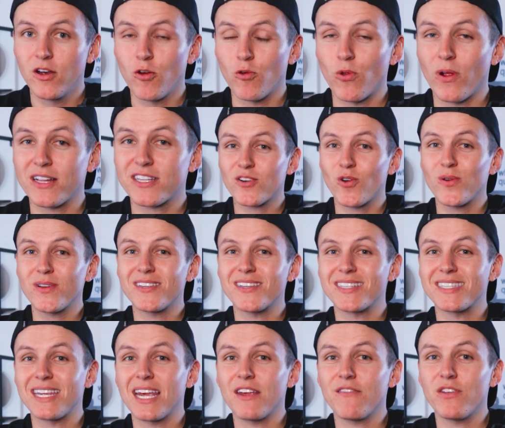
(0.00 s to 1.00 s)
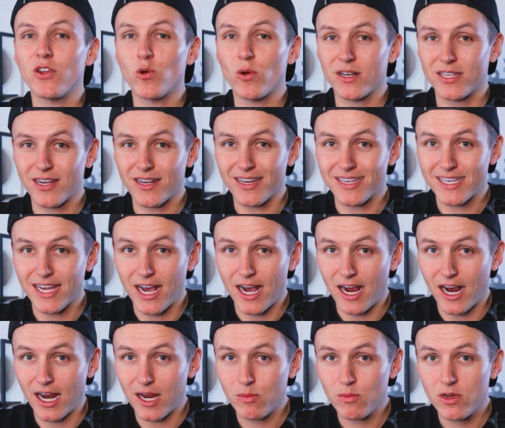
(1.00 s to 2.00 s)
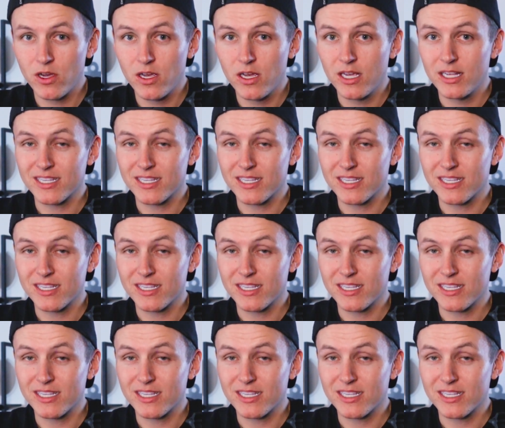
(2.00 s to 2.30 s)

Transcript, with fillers: well, that's going to save you a ton of time.